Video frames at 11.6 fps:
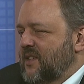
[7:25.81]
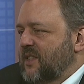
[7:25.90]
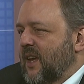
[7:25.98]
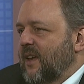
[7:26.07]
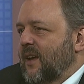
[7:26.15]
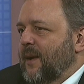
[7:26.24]
It's
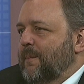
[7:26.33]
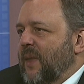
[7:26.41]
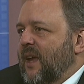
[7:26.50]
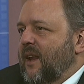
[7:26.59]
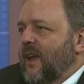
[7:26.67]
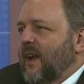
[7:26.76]
like, a,
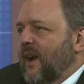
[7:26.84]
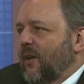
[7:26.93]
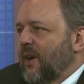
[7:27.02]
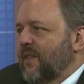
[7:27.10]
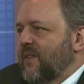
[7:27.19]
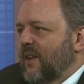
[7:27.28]
and, and I
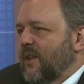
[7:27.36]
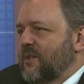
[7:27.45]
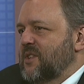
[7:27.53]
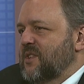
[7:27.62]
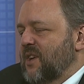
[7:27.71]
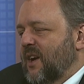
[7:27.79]
heard a
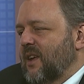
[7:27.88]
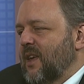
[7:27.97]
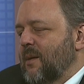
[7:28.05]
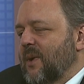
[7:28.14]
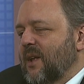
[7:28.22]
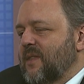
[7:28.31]
theologian talking
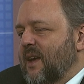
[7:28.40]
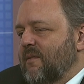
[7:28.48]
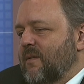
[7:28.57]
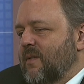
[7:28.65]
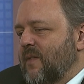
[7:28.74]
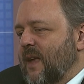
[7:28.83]
about that
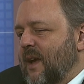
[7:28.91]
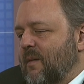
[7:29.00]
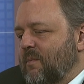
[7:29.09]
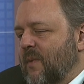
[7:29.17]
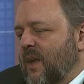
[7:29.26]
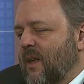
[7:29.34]
that
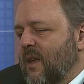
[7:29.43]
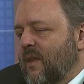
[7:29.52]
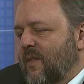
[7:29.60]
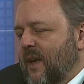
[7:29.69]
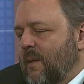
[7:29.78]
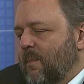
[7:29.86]

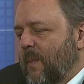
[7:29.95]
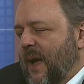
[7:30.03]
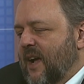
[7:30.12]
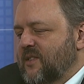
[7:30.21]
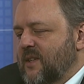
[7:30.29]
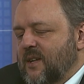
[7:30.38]
that
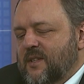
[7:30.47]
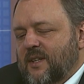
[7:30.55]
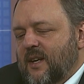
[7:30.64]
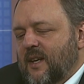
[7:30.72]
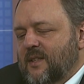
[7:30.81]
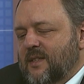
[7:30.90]
passage,
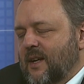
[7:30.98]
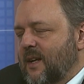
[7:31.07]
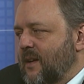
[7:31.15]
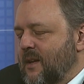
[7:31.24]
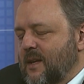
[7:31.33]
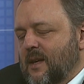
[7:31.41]
and he
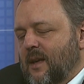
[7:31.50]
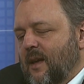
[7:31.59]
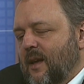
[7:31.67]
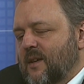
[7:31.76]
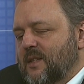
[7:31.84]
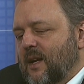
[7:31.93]
said,
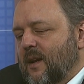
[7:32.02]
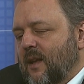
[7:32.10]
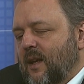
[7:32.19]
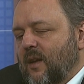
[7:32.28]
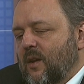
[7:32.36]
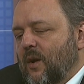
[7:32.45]
he said,
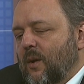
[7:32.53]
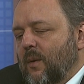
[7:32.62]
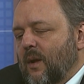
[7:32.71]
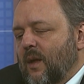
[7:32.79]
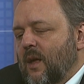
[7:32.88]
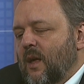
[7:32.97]
you know,
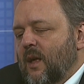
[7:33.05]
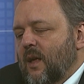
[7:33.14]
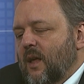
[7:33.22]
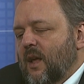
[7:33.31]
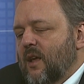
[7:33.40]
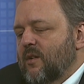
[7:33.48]

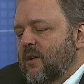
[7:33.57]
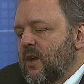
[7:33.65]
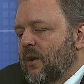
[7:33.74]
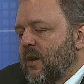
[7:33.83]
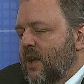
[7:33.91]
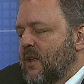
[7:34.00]
either
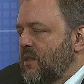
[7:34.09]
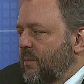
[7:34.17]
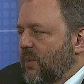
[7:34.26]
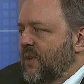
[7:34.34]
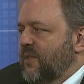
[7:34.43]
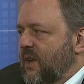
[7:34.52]
you're in the
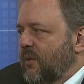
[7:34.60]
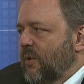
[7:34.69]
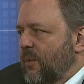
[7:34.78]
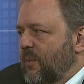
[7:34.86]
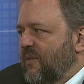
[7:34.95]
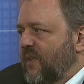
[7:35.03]
birthing
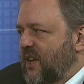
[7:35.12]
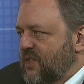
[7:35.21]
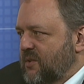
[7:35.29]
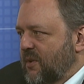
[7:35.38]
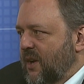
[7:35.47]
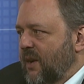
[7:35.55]
room of
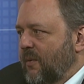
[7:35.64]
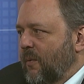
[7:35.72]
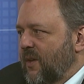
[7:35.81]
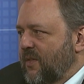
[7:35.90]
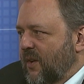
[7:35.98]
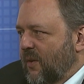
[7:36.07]
history
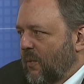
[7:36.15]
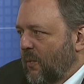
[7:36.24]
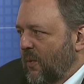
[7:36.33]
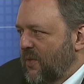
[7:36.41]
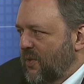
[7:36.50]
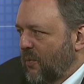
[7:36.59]
with the
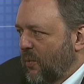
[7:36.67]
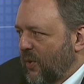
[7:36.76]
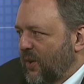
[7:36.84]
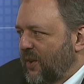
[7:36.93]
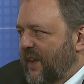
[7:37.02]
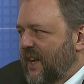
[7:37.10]
with the
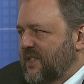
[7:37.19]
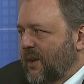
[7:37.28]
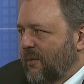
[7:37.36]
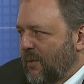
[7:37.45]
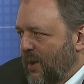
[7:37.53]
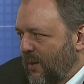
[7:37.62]
world as it
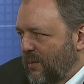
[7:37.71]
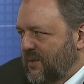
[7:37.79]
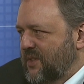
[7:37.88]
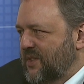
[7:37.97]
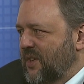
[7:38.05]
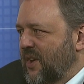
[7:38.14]

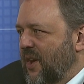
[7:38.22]
groans,